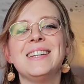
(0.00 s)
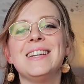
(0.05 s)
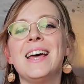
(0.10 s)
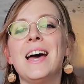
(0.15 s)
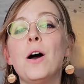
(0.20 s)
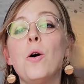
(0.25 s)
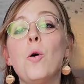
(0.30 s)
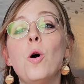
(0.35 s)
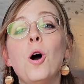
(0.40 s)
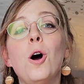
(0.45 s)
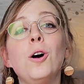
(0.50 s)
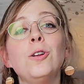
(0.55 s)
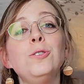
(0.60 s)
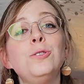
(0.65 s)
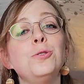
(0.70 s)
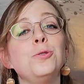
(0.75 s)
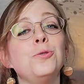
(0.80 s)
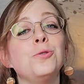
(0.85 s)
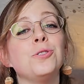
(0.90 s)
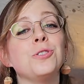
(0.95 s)
Now on
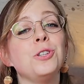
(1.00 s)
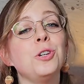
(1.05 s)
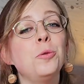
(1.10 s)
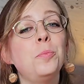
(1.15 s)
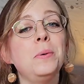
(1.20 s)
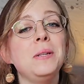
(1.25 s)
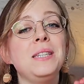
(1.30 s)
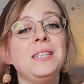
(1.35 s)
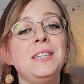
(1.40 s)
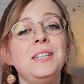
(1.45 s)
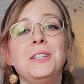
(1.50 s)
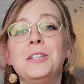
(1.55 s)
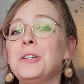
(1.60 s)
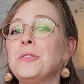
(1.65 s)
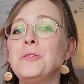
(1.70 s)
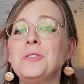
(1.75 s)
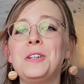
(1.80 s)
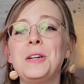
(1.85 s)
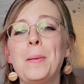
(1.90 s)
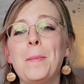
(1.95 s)
to
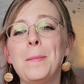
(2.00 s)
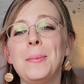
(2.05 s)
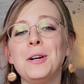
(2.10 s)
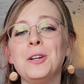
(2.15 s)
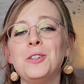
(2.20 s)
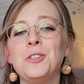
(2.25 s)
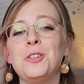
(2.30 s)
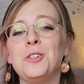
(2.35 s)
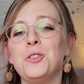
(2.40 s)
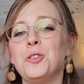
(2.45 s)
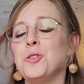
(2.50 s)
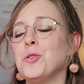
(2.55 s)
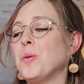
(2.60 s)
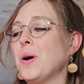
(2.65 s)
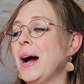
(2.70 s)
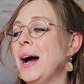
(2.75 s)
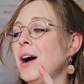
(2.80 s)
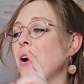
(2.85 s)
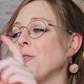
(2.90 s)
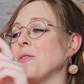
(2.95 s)
Schioppetino number 2,
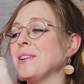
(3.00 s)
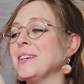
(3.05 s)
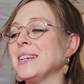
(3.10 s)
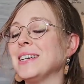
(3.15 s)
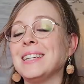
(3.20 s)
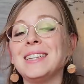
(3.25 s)
our